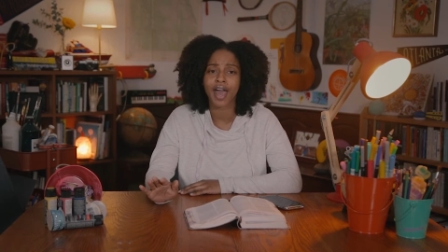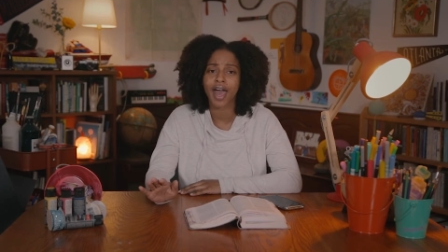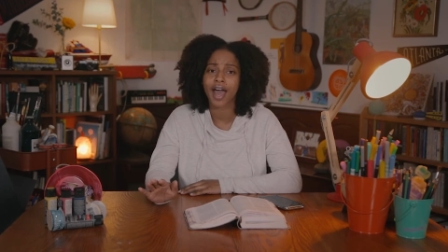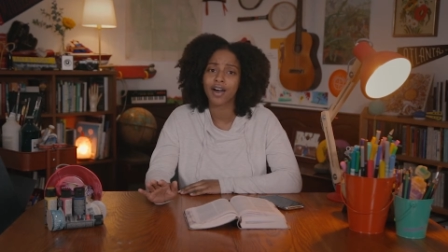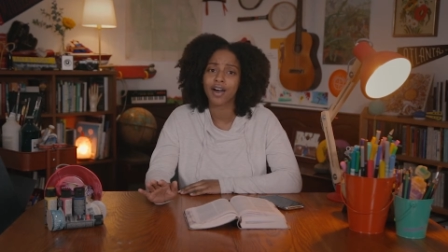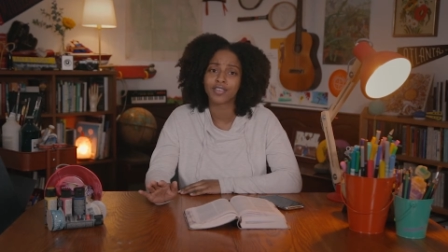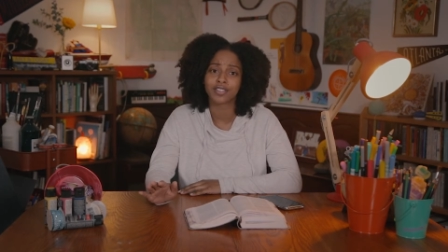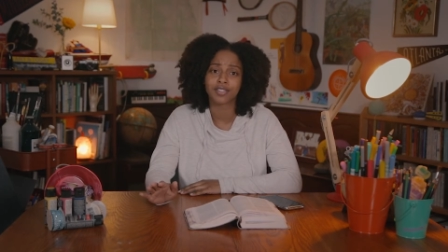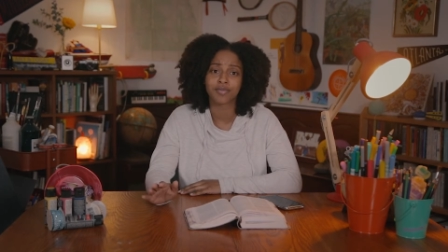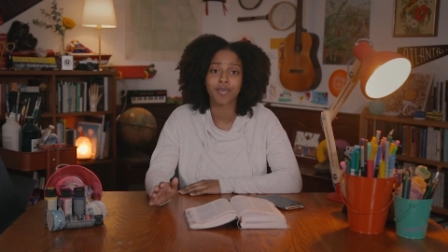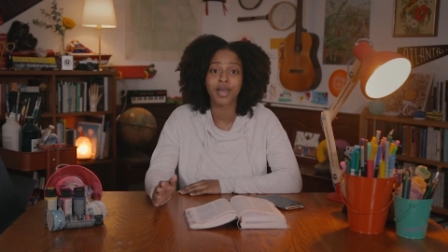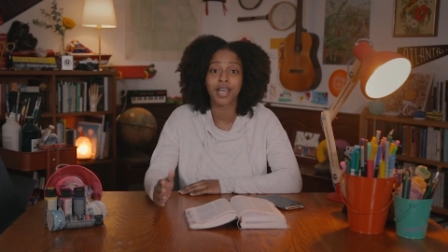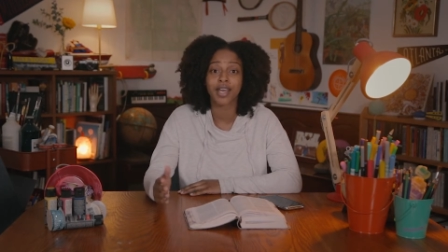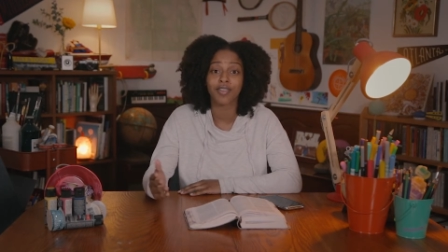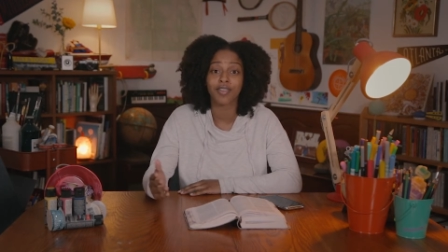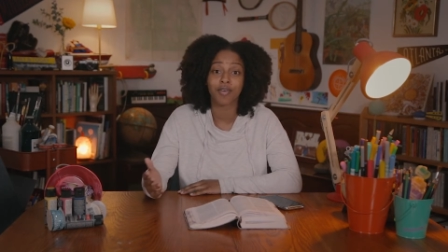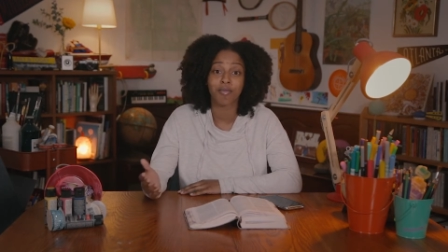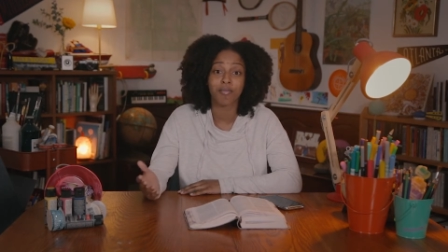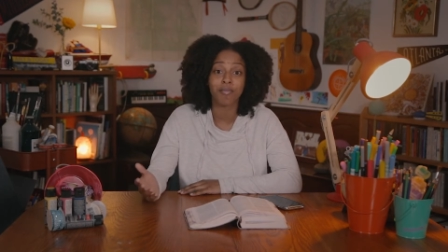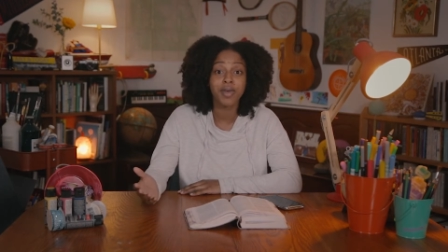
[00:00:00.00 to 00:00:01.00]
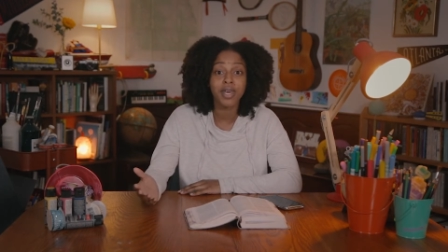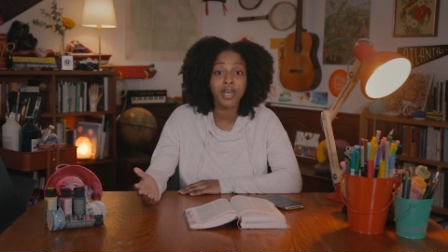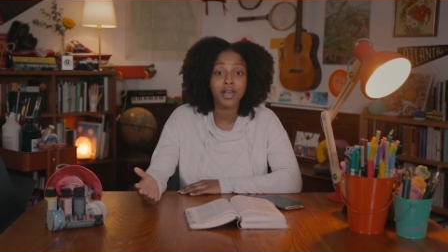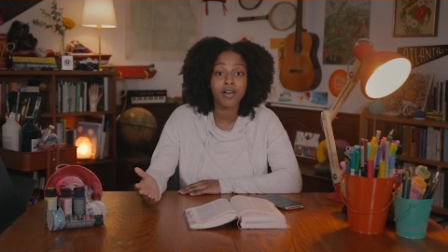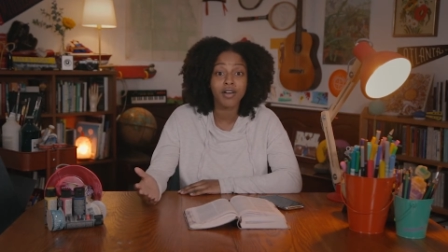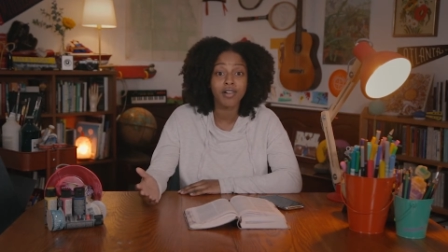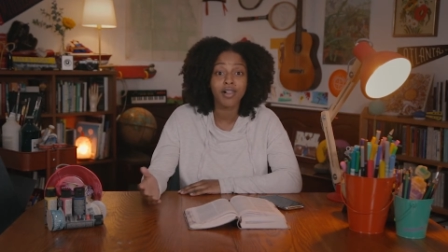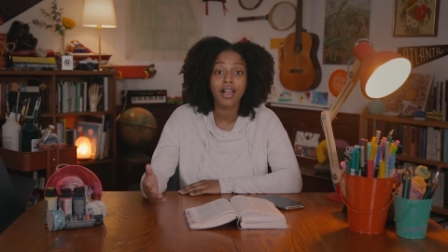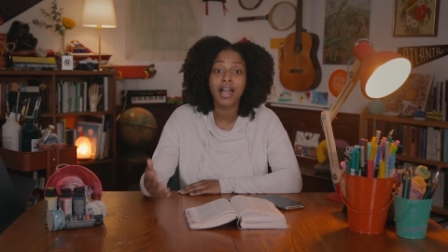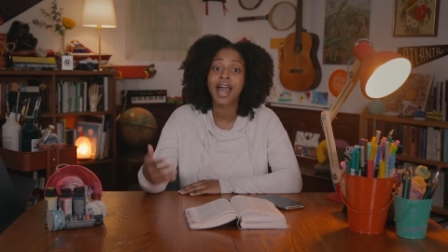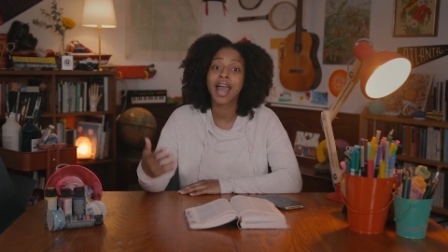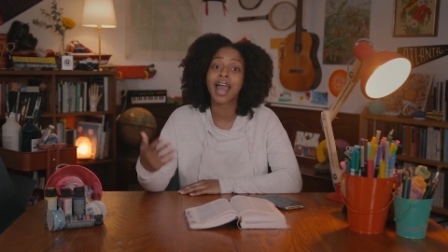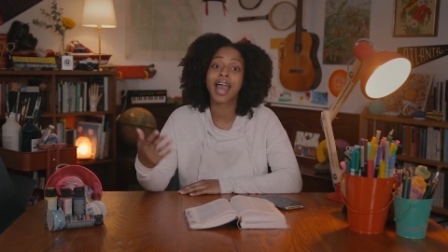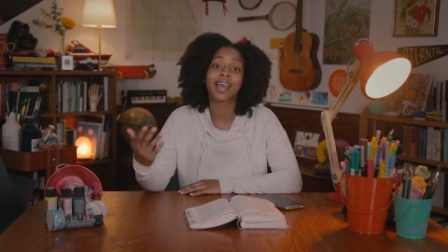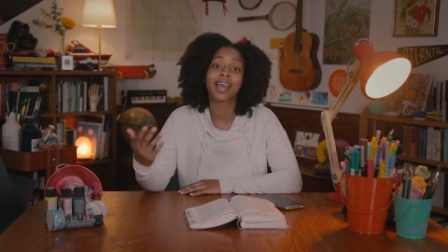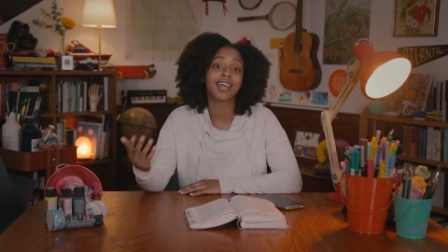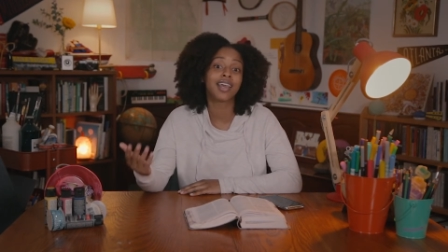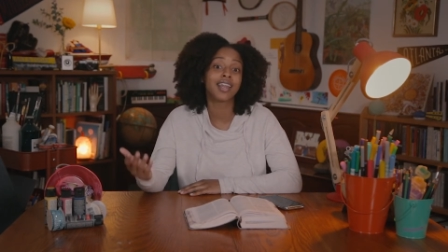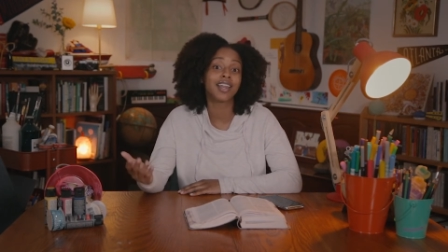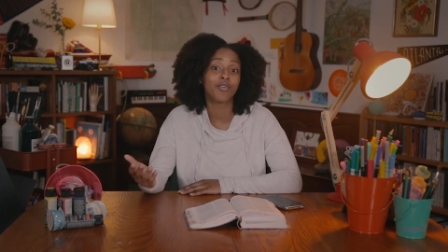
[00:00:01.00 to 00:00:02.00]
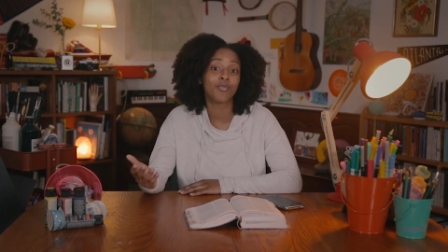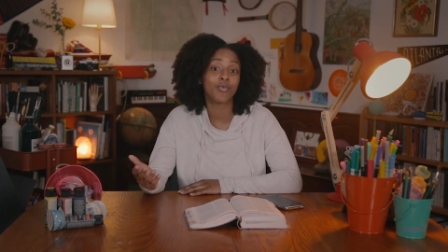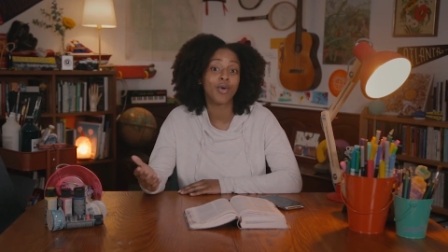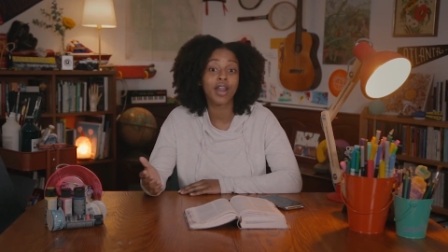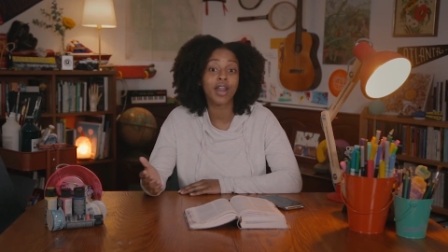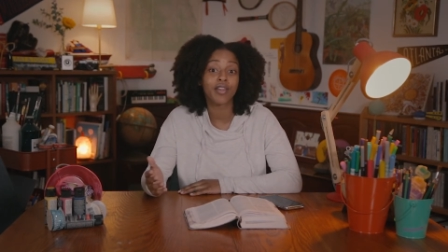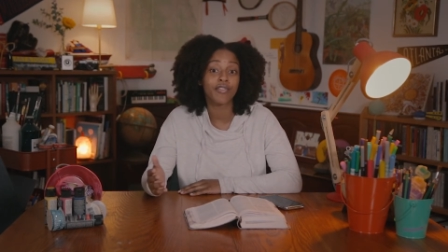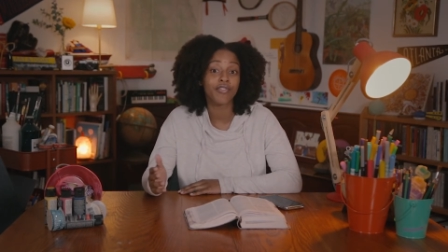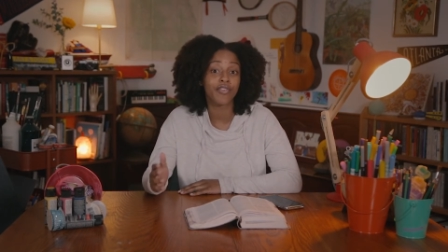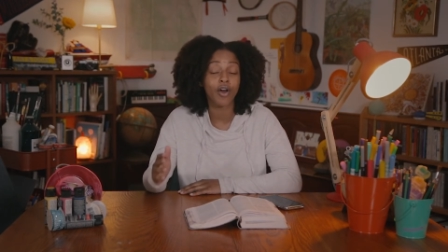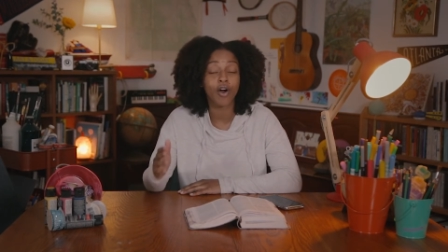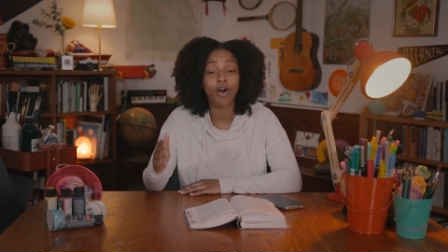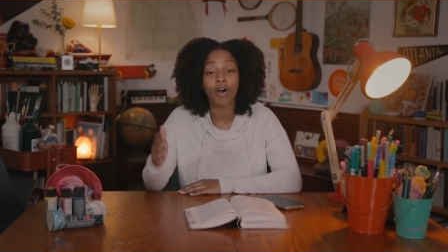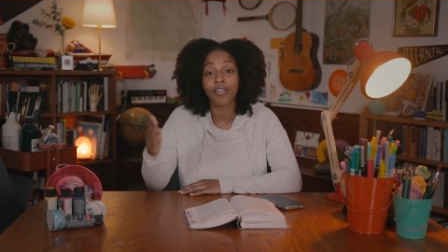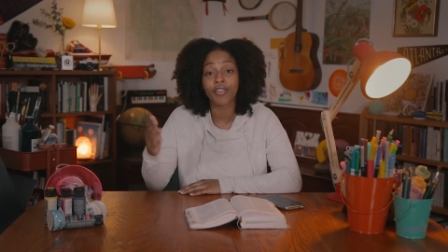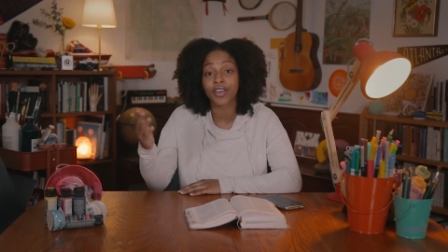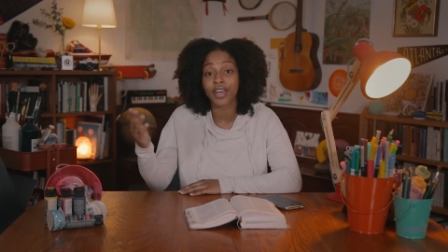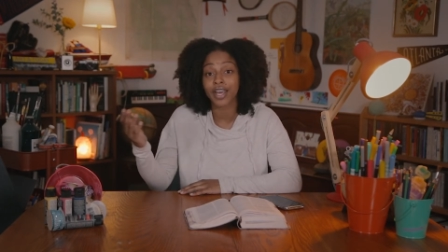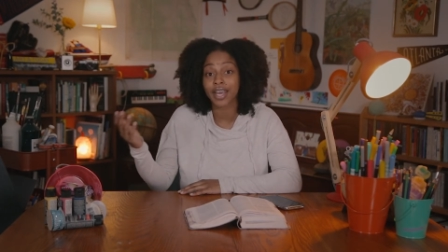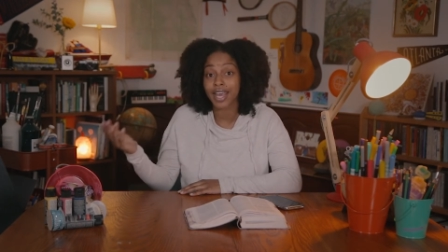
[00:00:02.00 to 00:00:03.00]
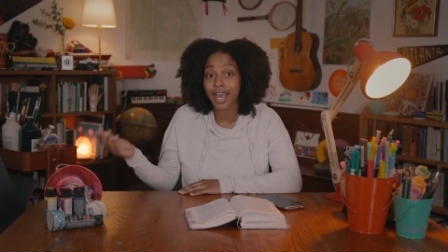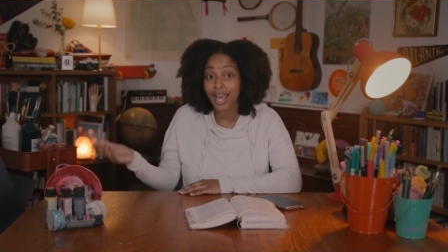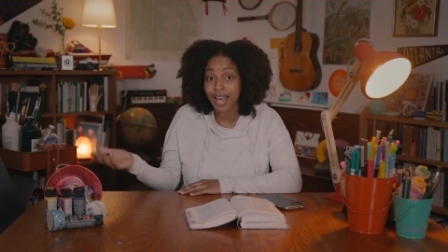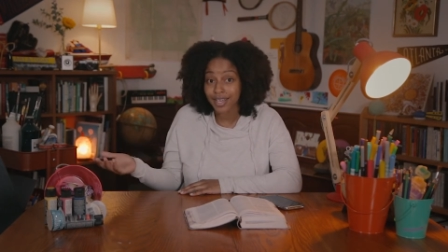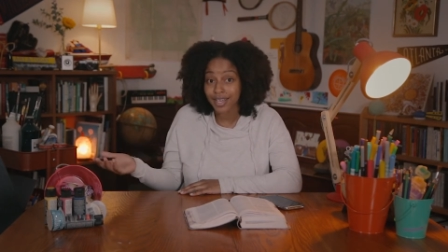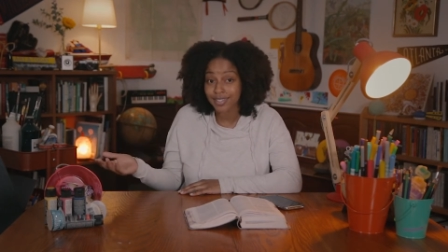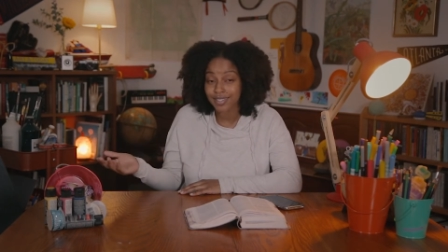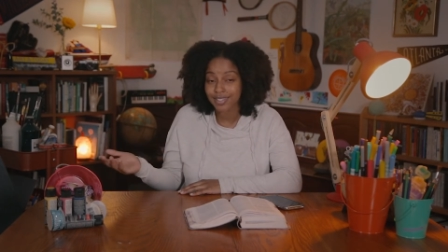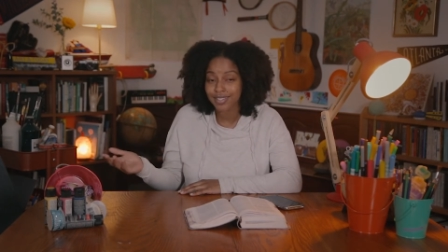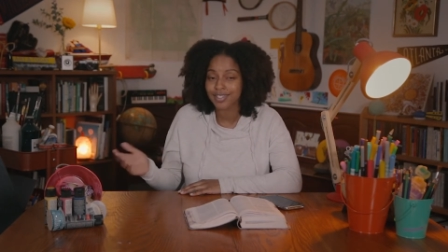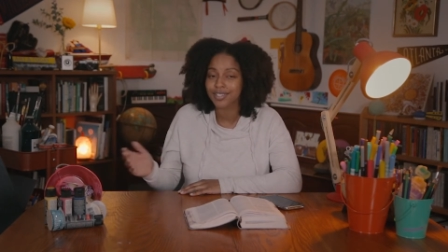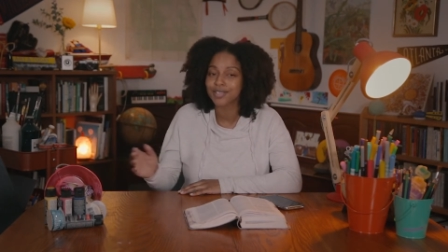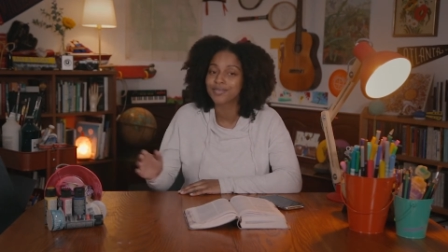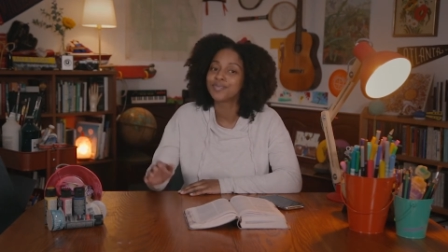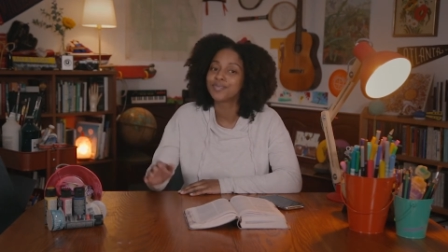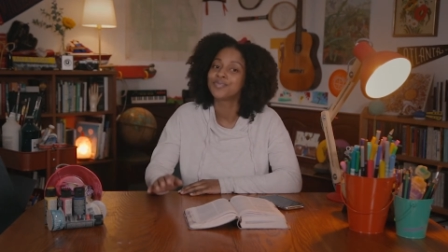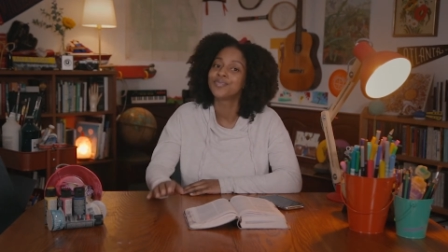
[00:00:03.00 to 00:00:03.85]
house making the meal and getting ready for all the guests.